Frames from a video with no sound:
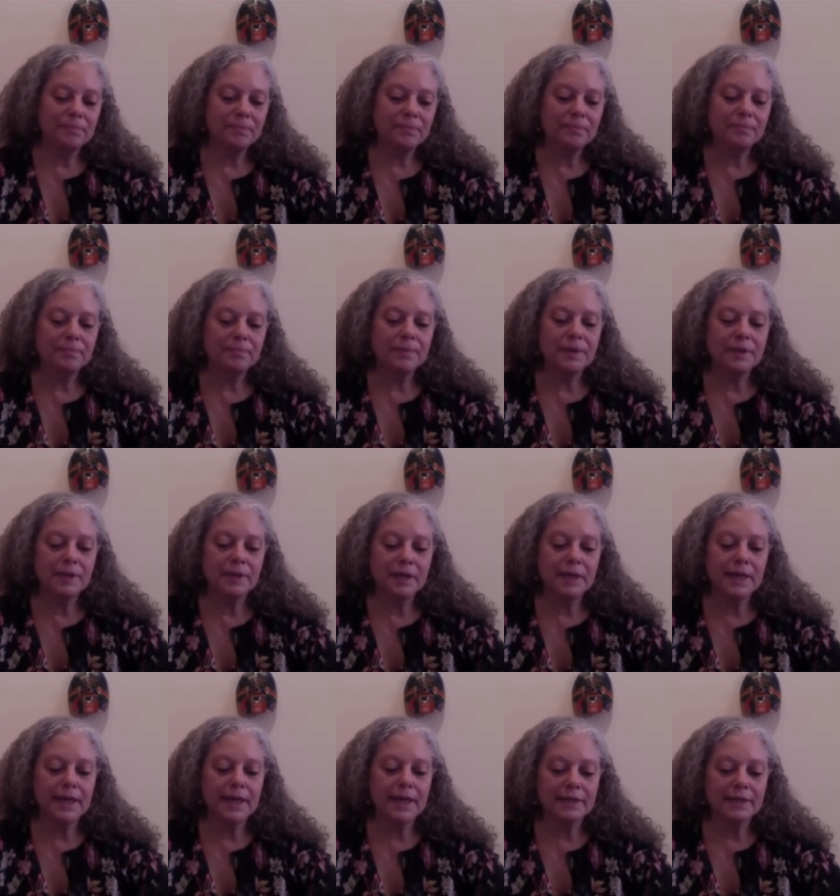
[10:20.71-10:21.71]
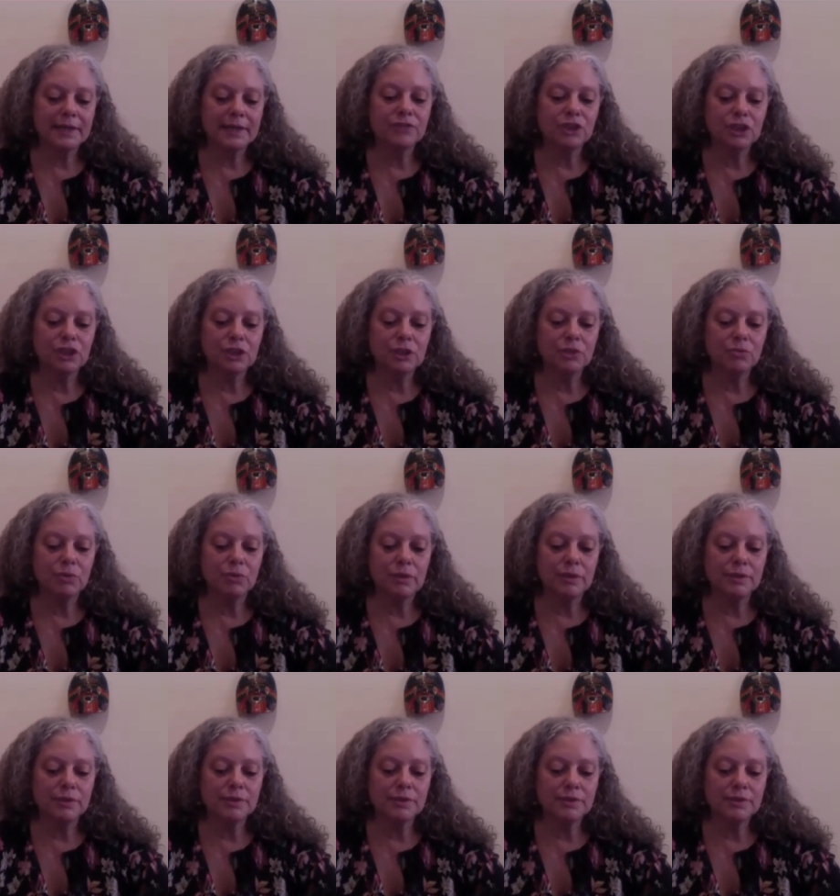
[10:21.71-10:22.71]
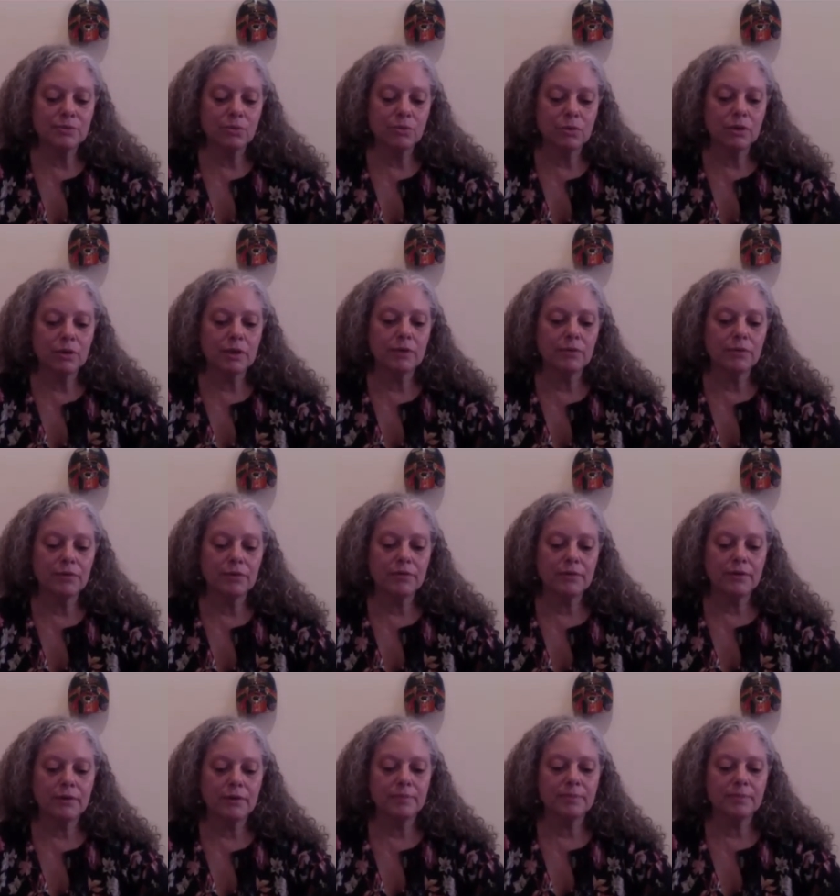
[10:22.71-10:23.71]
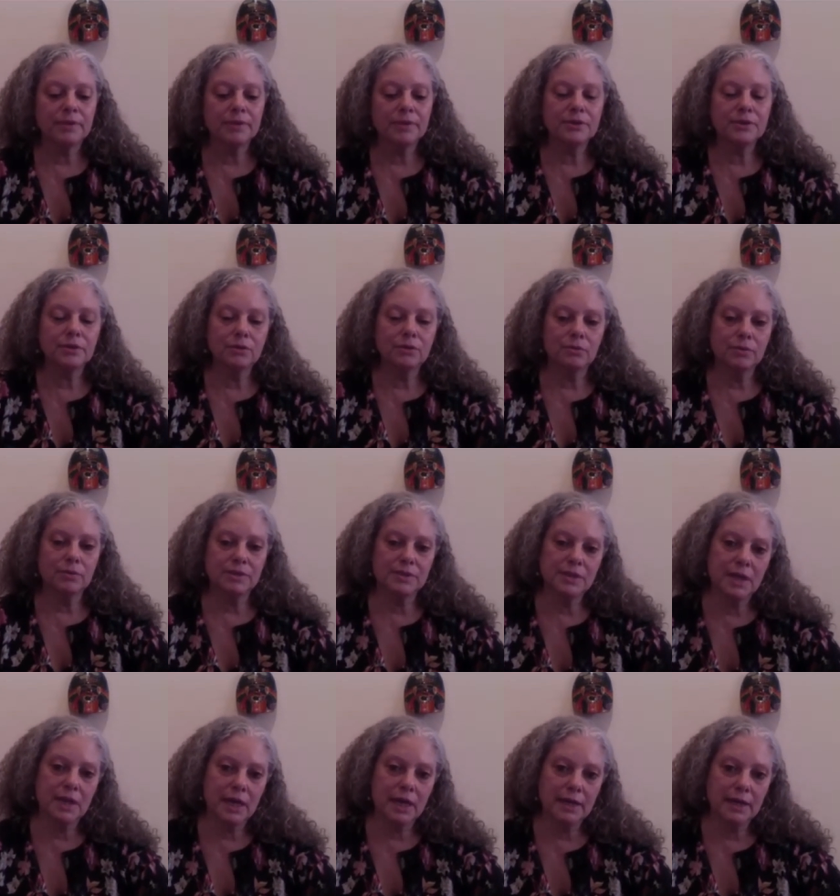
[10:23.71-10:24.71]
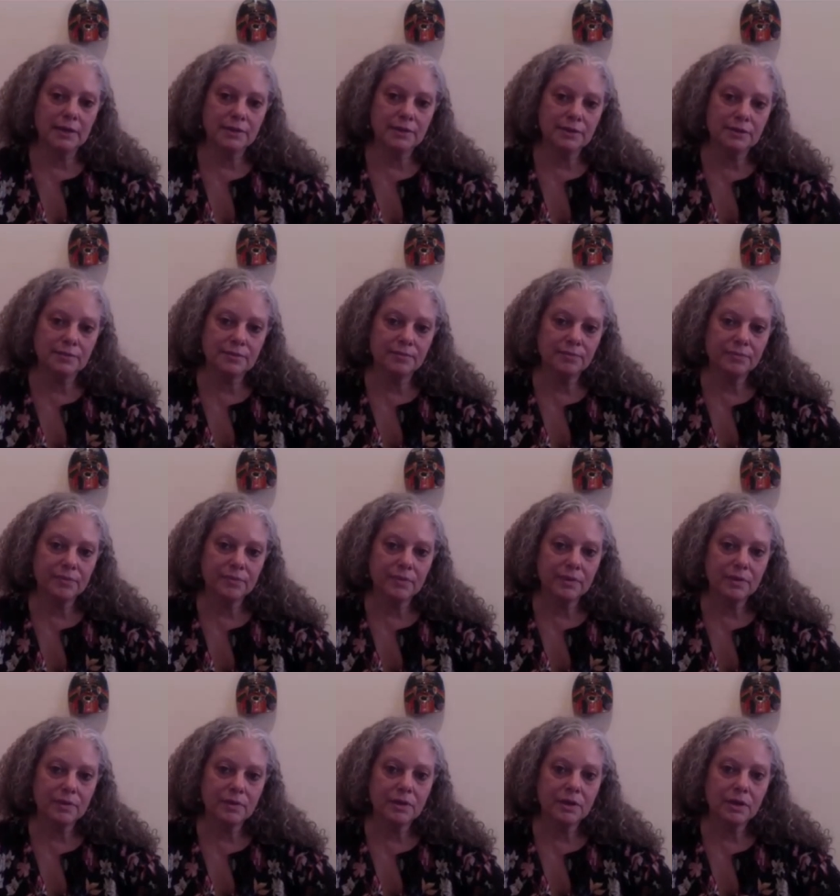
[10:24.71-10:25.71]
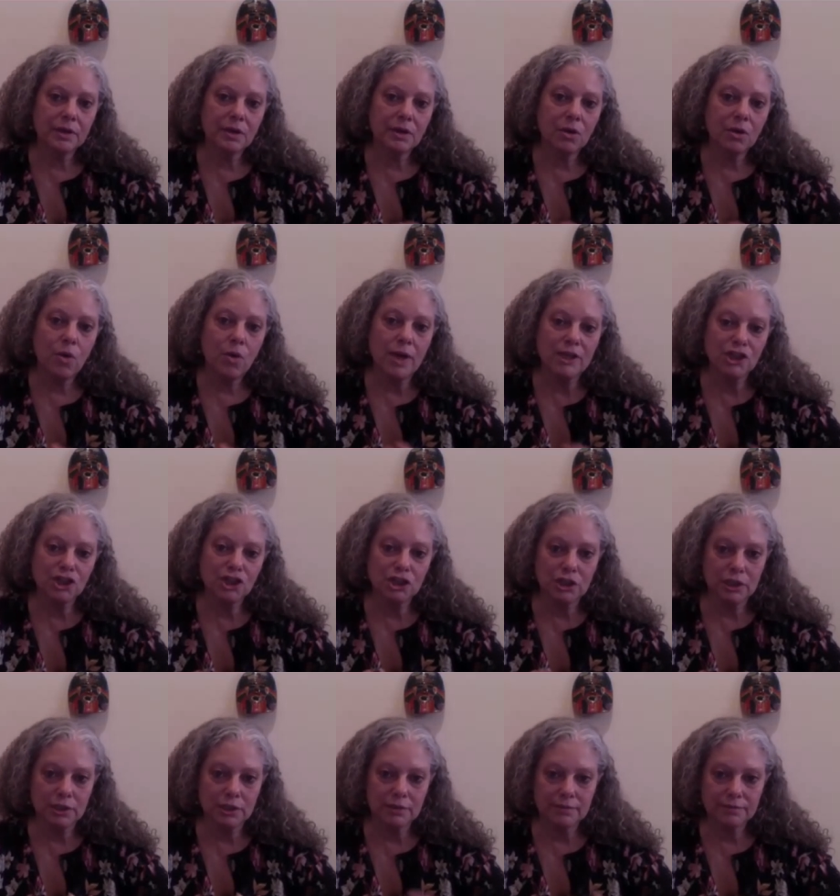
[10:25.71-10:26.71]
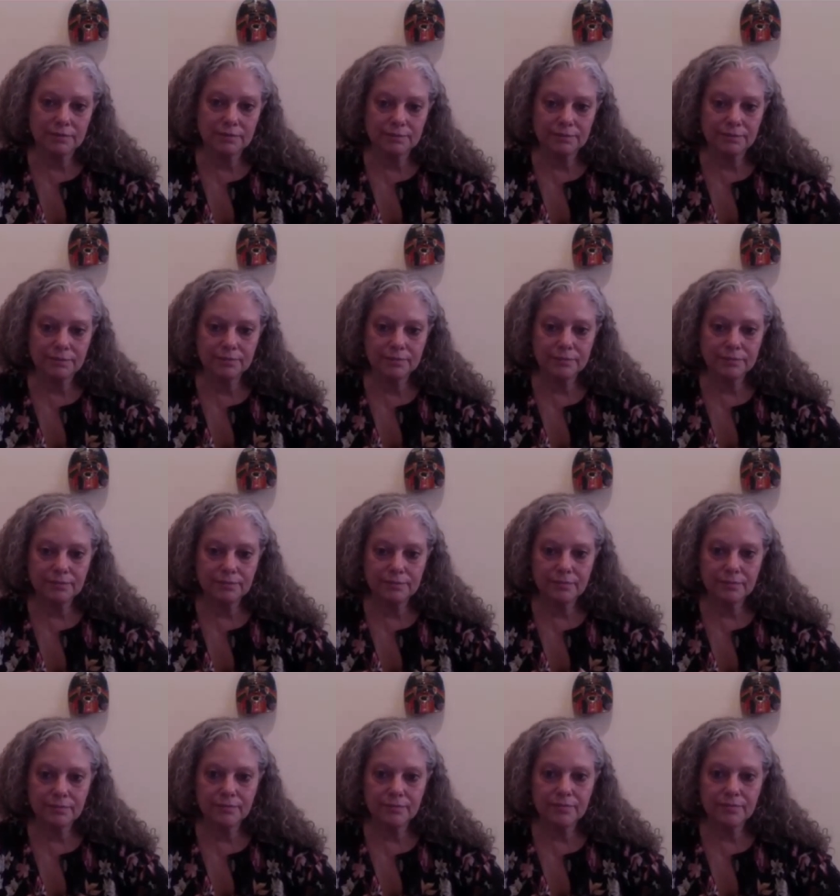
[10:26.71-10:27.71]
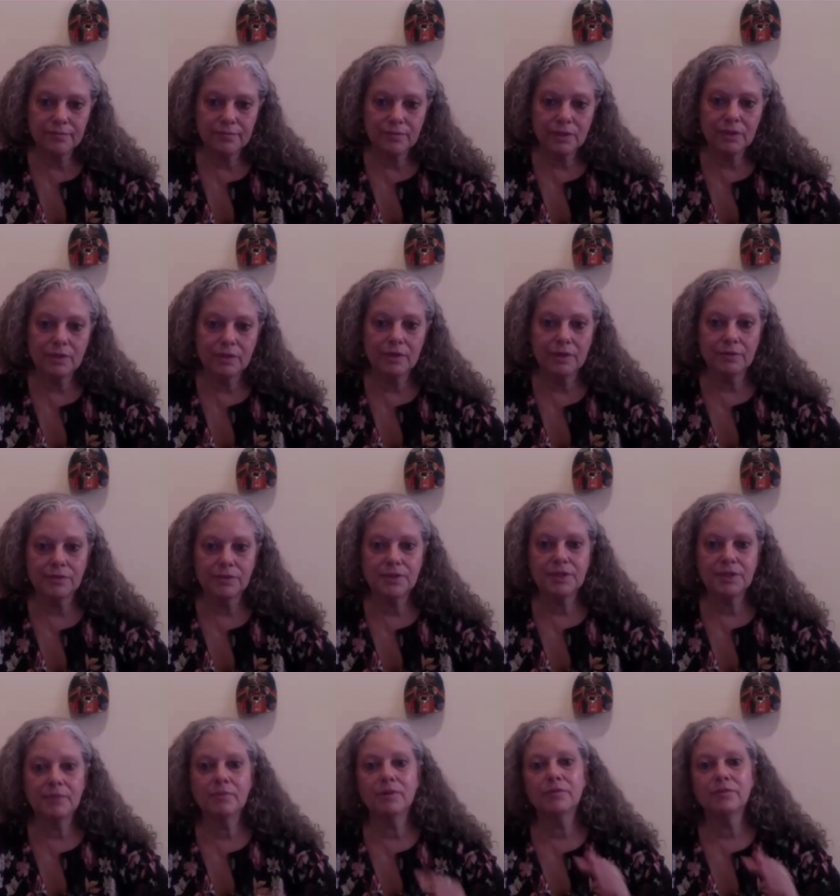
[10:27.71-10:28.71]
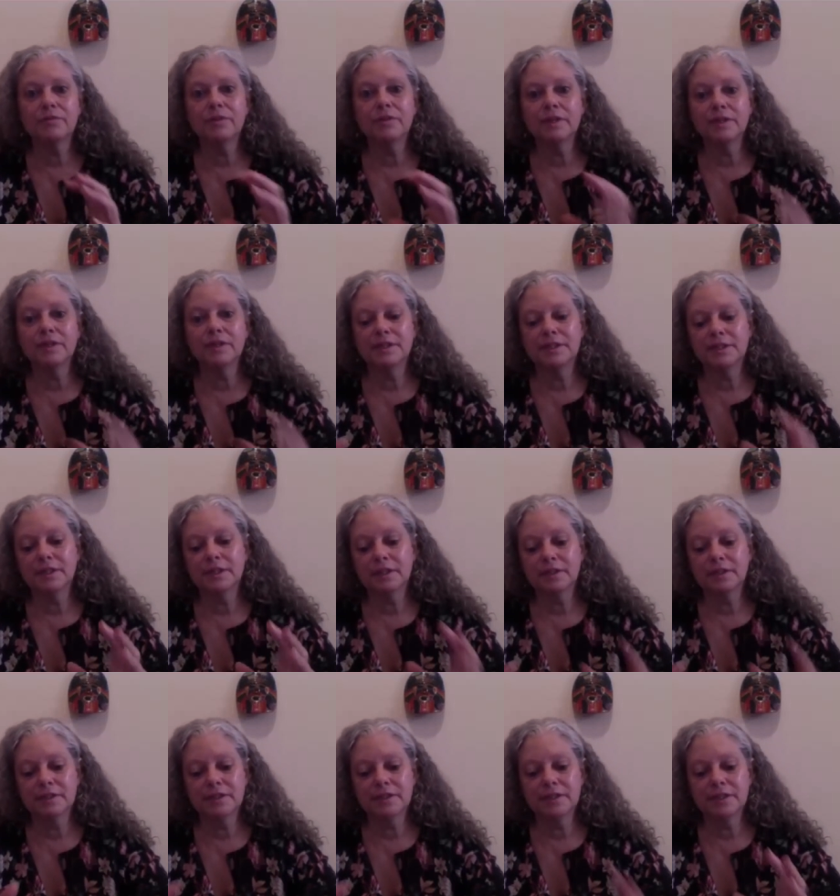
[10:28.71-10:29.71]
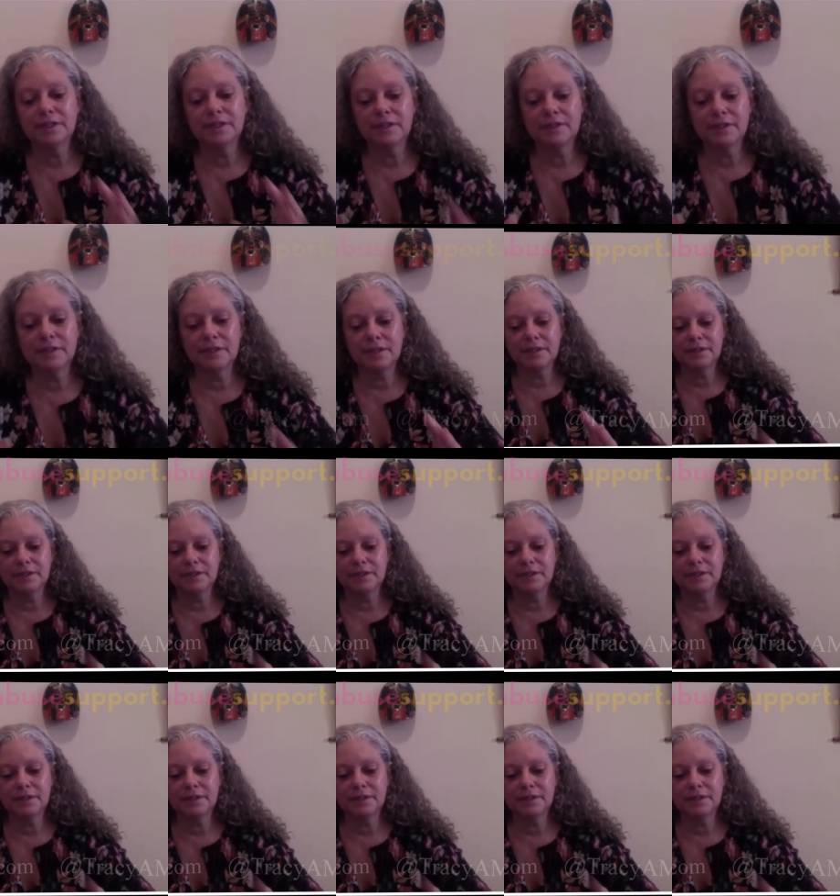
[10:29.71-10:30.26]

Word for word: But again, if she was working with a therapist who was not questioning, you know, some of these inconsistencies,